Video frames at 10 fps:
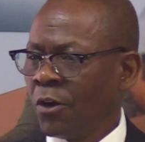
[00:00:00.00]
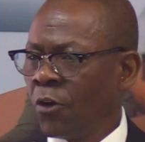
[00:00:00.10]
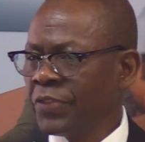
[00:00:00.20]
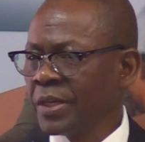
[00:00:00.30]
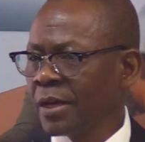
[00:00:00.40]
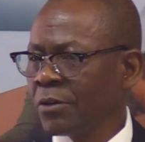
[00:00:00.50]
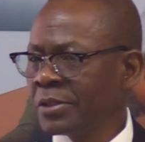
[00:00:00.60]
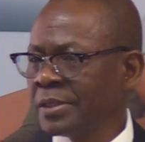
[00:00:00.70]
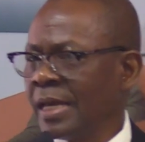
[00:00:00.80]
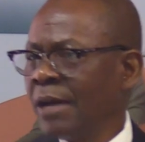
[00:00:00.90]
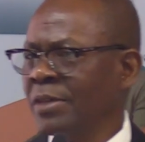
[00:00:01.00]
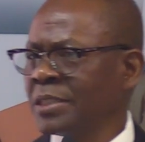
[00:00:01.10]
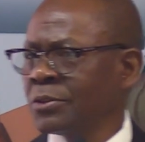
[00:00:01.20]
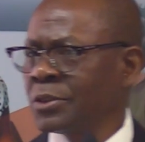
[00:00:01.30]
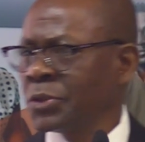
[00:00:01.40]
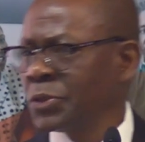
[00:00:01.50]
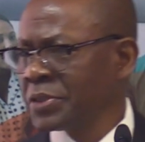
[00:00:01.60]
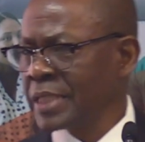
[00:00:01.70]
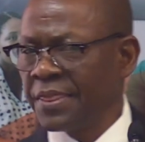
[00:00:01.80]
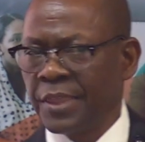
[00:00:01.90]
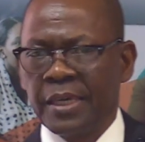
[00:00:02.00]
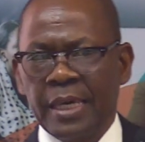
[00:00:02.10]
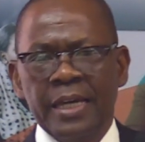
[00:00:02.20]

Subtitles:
Off the record, I want to show you something